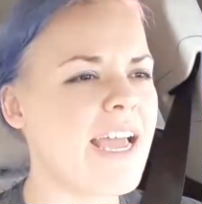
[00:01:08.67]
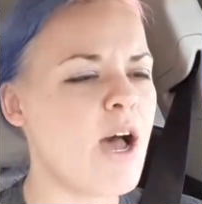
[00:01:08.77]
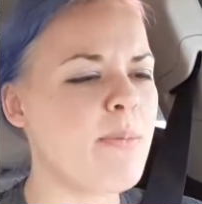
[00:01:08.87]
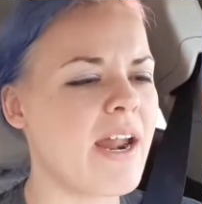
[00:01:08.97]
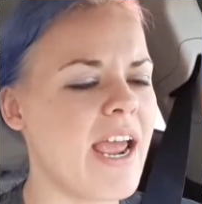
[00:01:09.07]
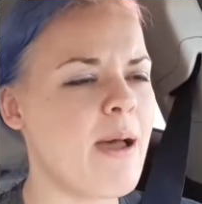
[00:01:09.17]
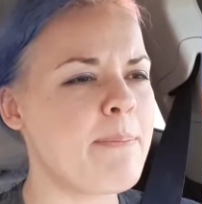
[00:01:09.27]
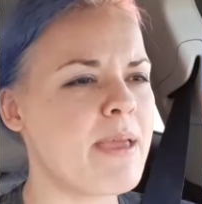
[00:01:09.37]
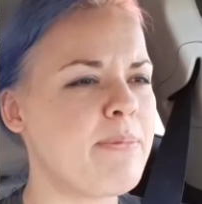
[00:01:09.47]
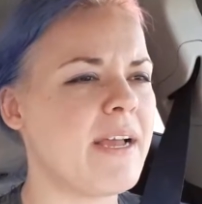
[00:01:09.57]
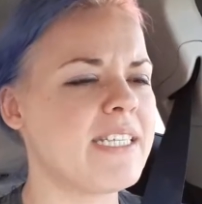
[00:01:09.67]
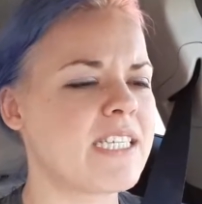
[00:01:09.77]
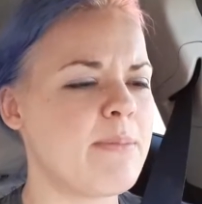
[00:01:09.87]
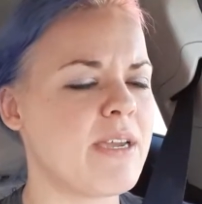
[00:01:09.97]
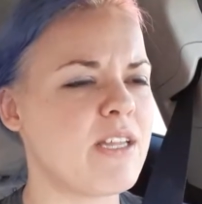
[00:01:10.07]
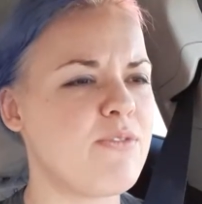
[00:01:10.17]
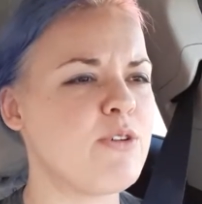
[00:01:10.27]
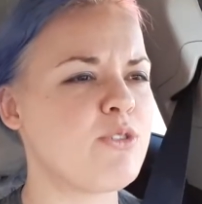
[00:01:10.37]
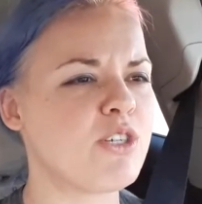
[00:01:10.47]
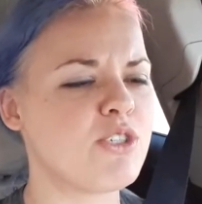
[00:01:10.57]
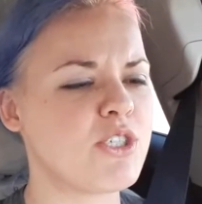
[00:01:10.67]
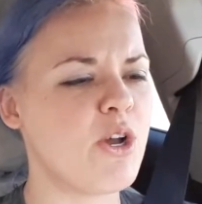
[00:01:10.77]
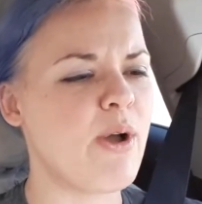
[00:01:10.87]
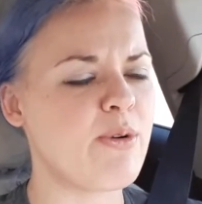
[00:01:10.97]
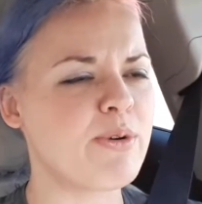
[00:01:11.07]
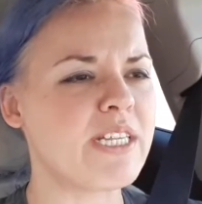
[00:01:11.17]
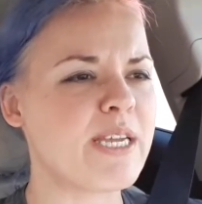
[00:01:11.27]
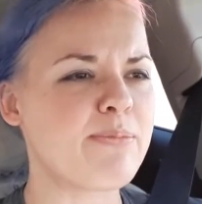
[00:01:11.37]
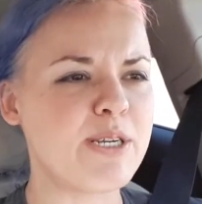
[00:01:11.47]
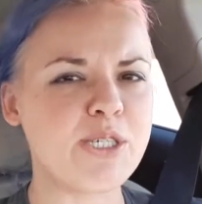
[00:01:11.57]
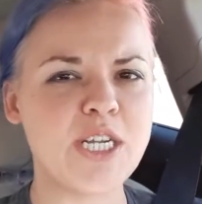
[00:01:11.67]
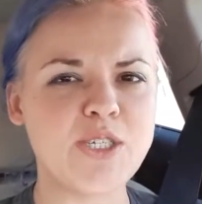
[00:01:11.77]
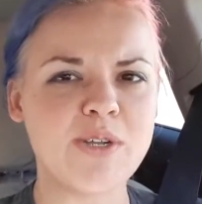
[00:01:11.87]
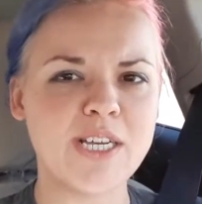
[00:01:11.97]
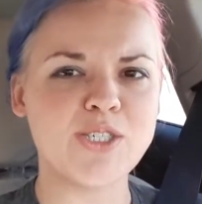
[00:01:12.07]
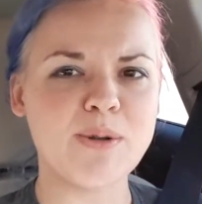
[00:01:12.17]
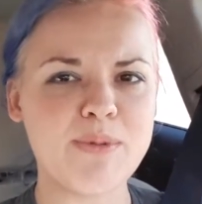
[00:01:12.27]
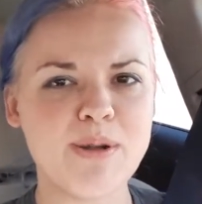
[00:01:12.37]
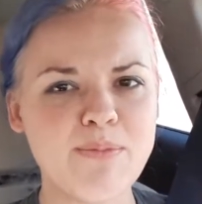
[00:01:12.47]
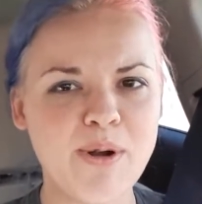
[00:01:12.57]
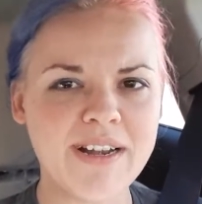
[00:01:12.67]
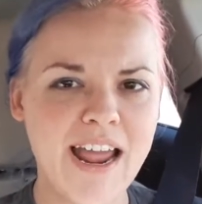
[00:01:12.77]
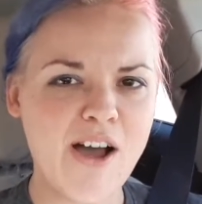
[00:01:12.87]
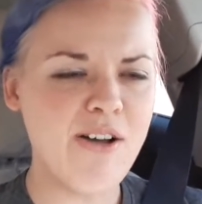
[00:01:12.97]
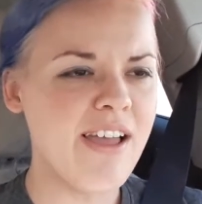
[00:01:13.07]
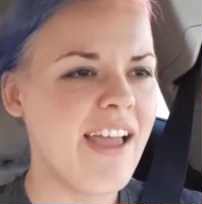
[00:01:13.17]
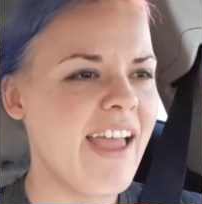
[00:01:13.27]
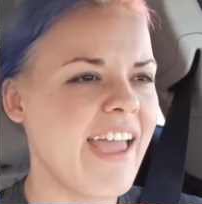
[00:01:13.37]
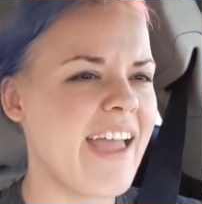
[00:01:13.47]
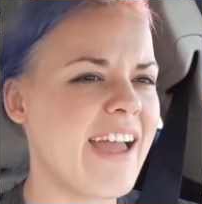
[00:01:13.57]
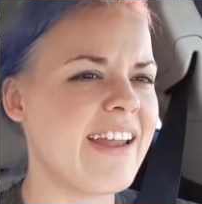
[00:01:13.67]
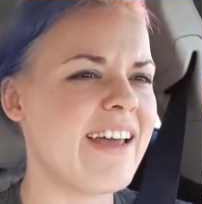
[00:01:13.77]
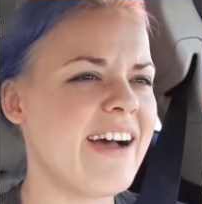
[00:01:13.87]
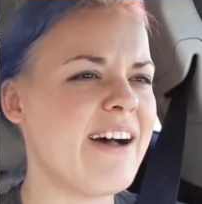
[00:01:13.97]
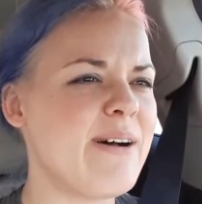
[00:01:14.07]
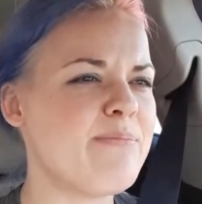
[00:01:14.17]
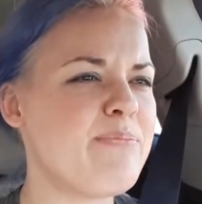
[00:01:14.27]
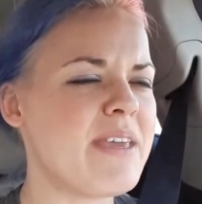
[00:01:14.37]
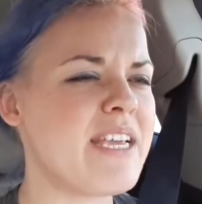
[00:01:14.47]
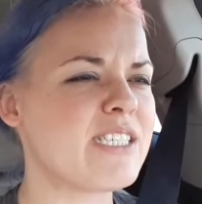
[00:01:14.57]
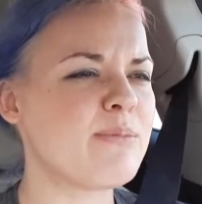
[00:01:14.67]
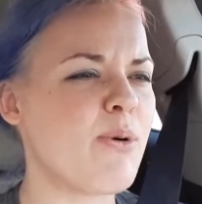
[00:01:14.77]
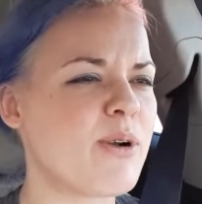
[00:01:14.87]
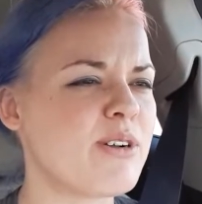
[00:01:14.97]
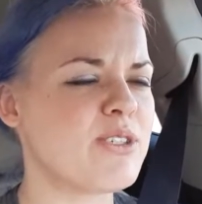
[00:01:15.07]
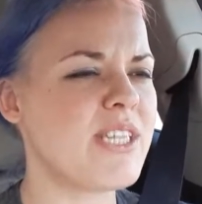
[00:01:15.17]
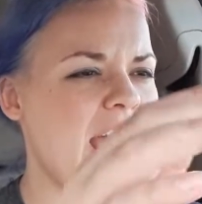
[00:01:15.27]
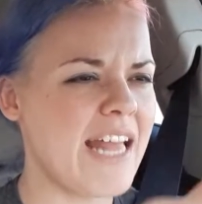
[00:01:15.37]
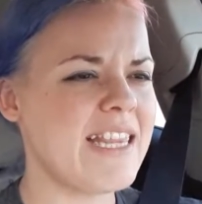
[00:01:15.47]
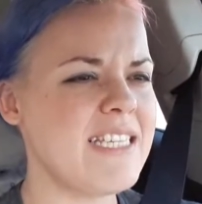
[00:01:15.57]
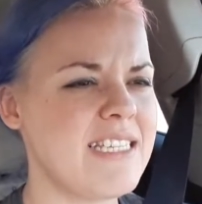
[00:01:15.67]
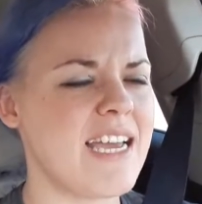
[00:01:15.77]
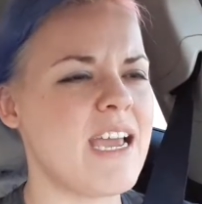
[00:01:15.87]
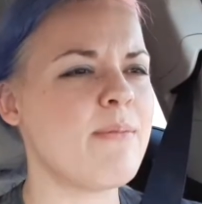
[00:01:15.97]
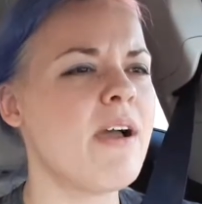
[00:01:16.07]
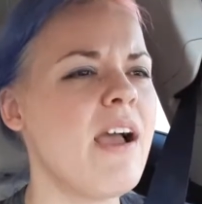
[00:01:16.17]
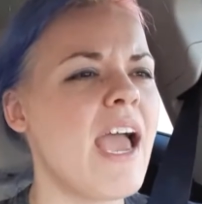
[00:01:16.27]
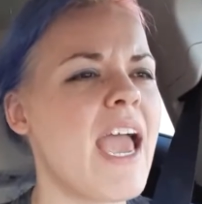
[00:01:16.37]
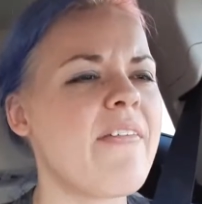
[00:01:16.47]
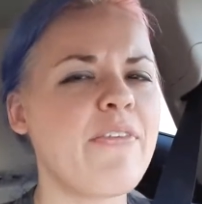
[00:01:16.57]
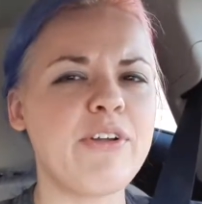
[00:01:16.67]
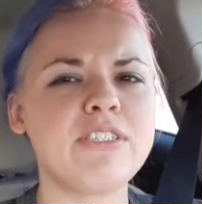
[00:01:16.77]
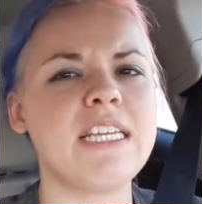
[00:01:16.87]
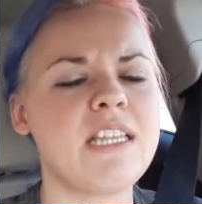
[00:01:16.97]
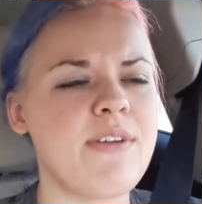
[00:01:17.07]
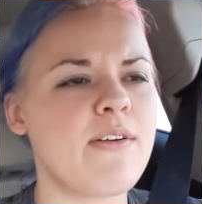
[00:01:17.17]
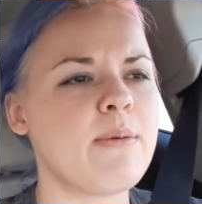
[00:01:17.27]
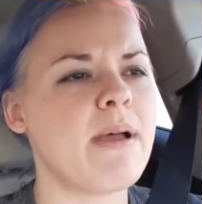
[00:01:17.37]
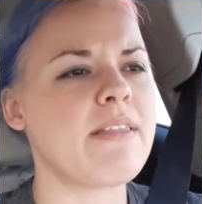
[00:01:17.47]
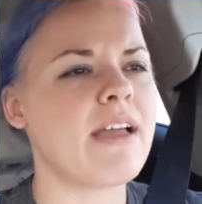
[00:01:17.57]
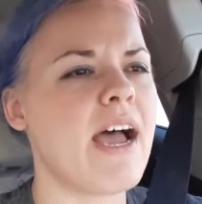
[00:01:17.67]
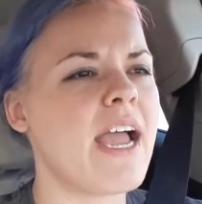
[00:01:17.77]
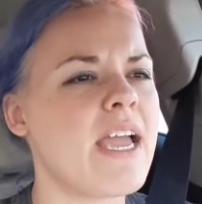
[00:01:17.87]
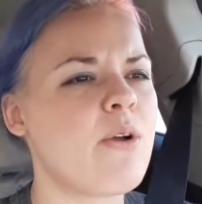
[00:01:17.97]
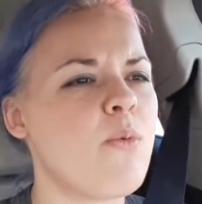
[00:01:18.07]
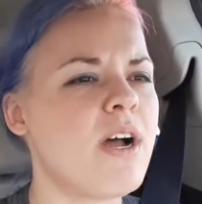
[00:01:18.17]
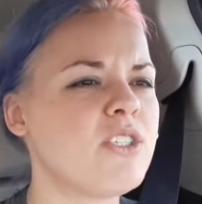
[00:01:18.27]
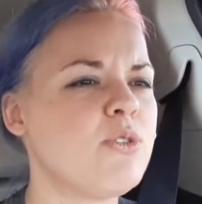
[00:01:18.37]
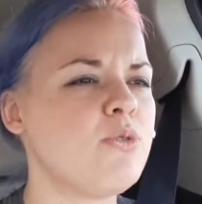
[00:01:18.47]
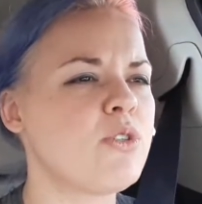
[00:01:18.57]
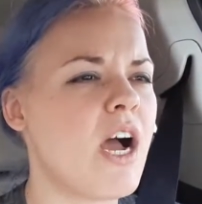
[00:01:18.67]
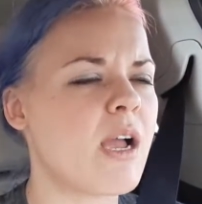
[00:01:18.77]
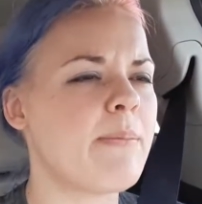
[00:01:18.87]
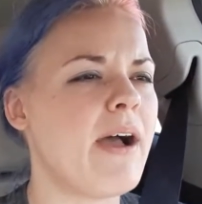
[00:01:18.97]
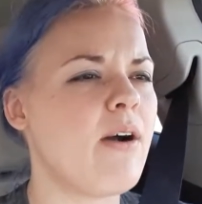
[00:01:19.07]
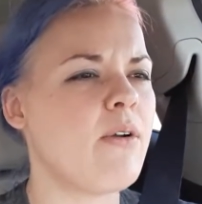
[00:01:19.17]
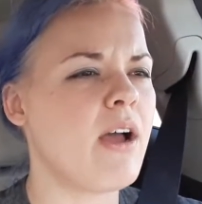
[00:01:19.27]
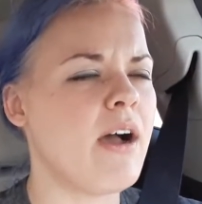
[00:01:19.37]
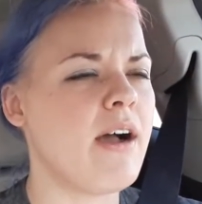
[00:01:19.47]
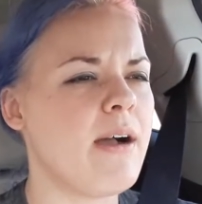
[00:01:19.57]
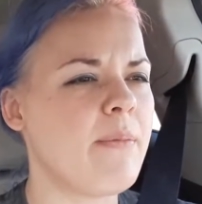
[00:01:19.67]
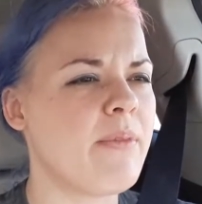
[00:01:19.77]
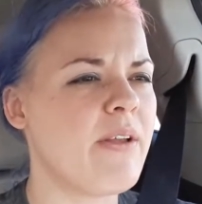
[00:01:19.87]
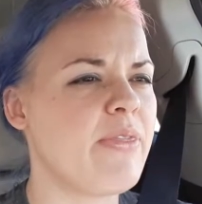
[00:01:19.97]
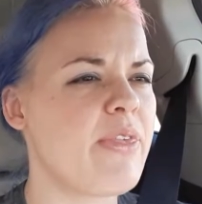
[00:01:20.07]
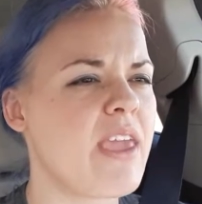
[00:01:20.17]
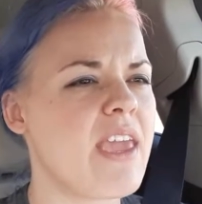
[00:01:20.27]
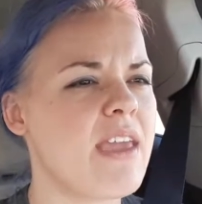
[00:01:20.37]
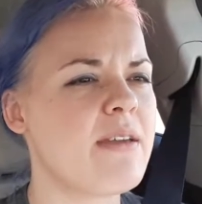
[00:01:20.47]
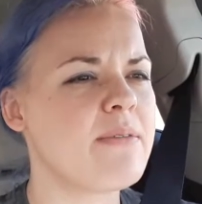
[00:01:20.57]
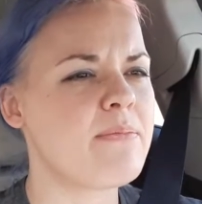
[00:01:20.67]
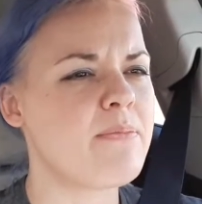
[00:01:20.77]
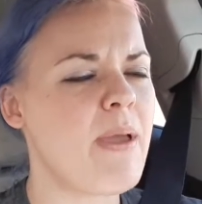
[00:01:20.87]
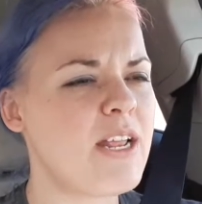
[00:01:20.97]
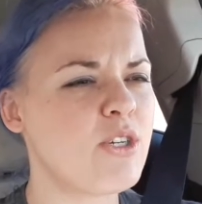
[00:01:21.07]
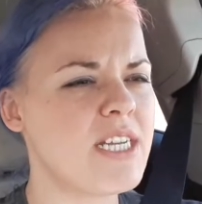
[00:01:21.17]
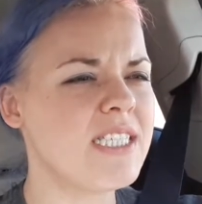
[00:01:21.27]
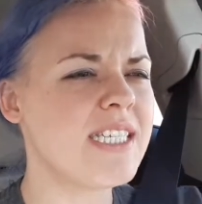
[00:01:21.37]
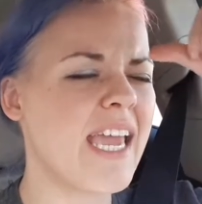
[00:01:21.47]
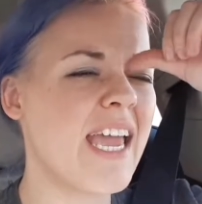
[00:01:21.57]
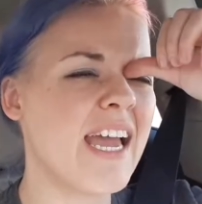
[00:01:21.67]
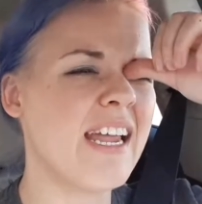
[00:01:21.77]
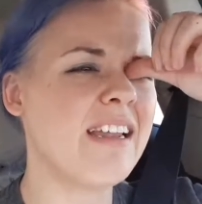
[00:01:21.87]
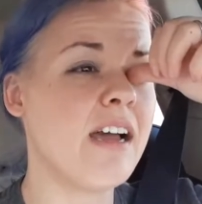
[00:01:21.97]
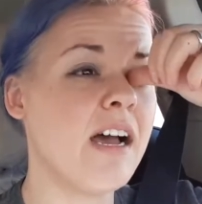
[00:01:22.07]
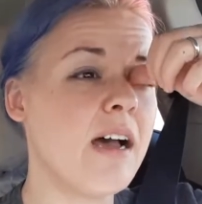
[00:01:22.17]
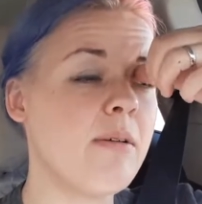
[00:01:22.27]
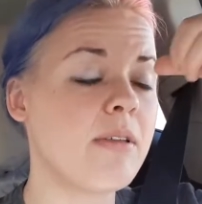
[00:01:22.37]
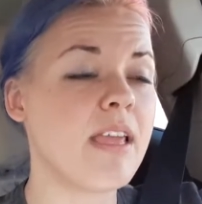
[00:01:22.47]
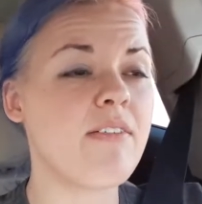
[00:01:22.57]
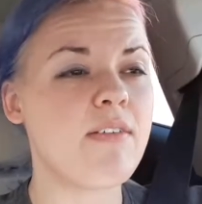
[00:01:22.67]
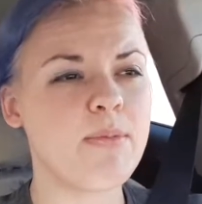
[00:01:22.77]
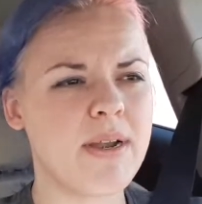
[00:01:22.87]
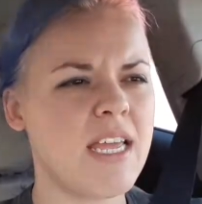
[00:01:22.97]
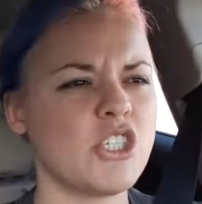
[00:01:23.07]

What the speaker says: now, but I have big plans coming in the future, so I really appreciate you guys jumping on board now and being supporters at this time. And the 13th of every month, I want to talk about the patrons and give everybody